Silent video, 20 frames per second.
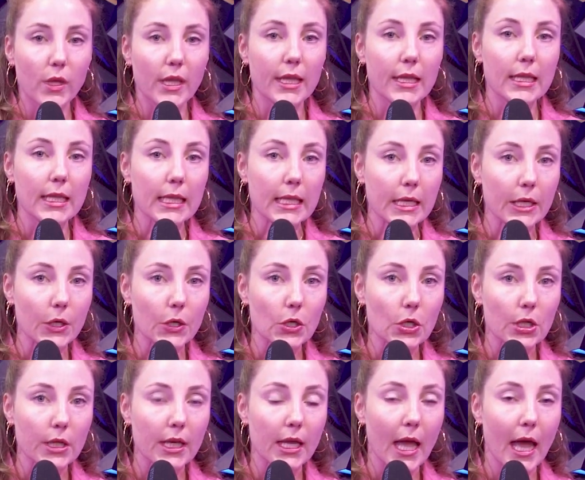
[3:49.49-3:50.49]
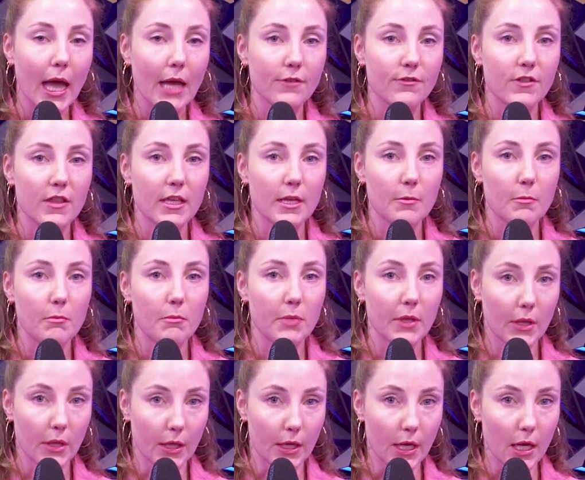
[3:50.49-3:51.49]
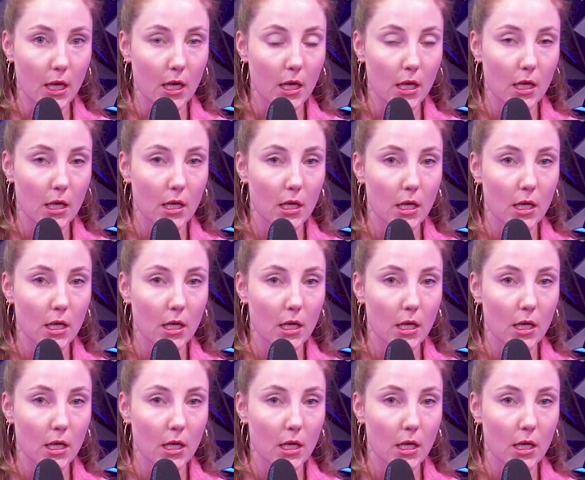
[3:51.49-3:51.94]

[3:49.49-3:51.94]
literally have the ability